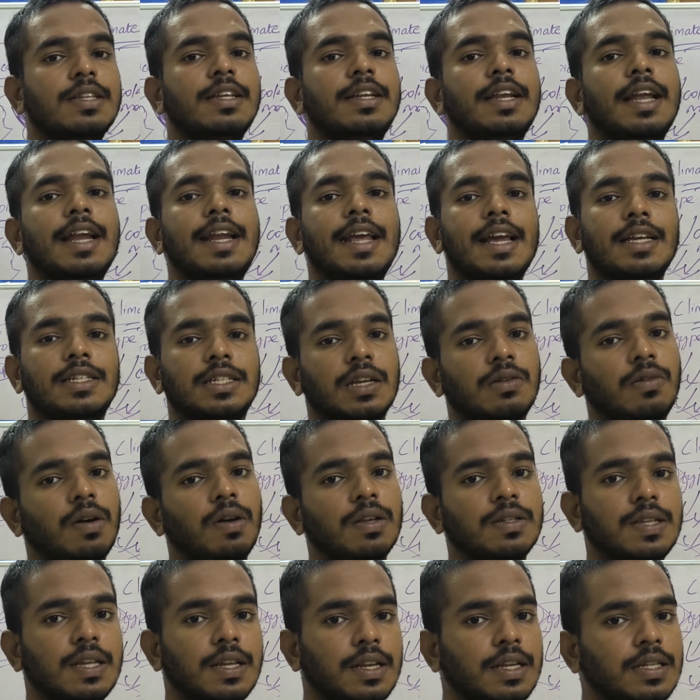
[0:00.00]
the radiation
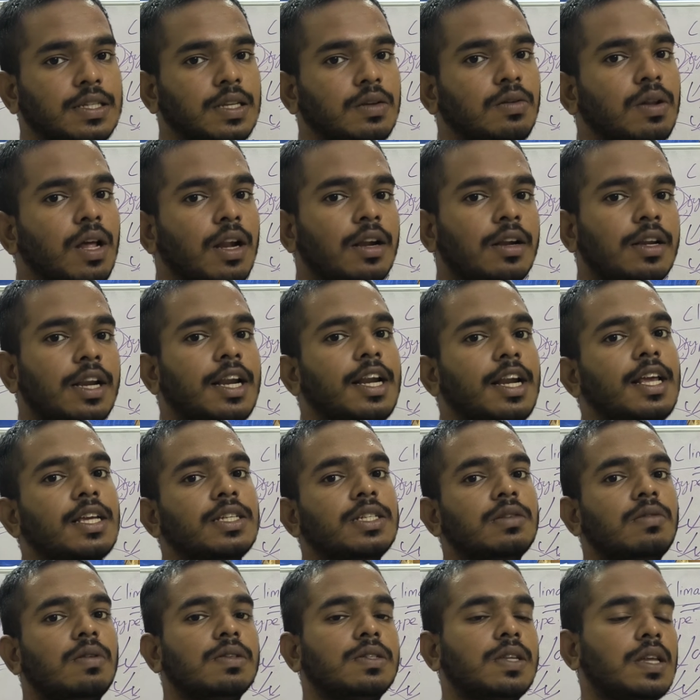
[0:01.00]
was received and
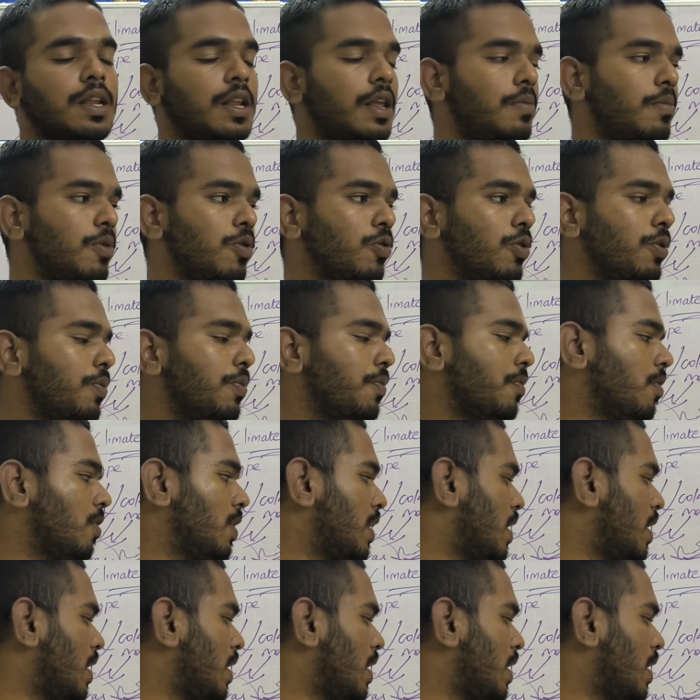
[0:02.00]
radiation was removed.